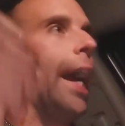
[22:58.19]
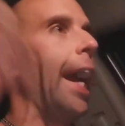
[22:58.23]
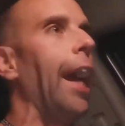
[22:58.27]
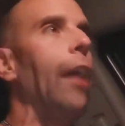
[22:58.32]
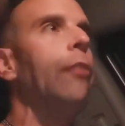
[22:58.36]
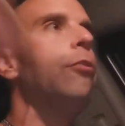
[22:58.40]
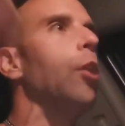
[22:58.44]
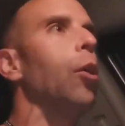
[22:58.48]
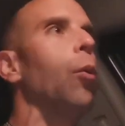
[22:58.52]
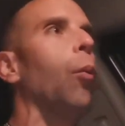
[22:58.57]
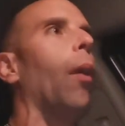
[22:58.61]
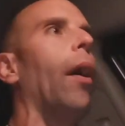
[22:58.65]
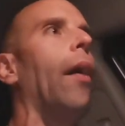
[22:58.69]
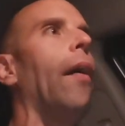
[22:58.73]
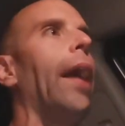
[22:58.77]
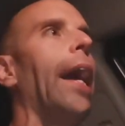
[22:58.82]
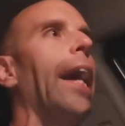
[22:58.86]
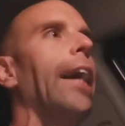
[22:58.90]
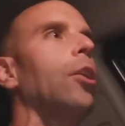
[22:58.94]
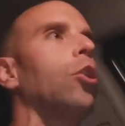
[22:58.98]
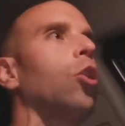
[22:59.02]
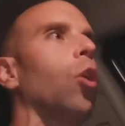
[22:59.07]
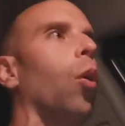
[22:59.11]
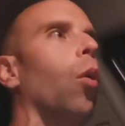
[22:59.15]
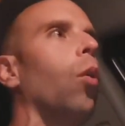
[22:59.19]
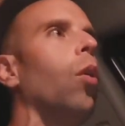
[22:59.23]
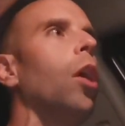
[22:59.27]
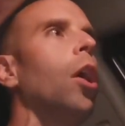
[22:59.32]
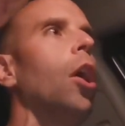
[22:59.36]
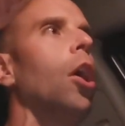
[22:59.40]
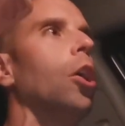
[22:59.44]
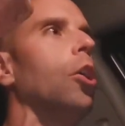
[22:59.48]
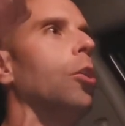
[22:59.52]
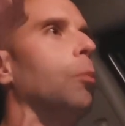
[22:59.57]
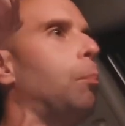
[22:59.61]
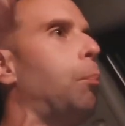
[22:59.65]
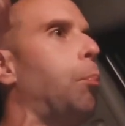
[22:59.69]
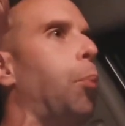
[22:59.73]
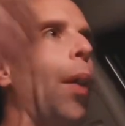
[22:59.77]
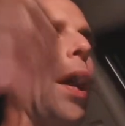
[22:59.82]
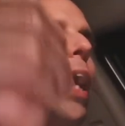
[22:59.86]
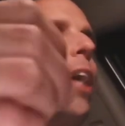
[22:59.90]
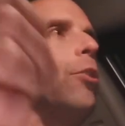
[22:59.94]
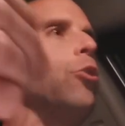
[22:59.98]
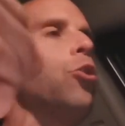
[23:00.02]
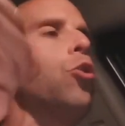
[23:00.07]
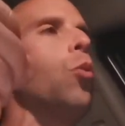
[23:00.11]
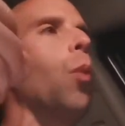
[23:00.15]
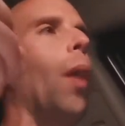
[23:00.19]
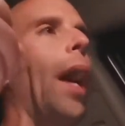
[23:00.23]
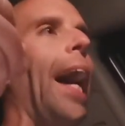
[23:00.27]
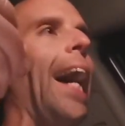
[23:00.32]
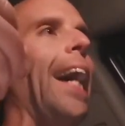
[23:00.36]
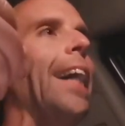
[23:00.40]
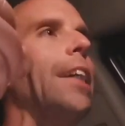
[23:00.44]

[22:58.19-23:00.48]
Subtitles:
Everywhere I go, brand new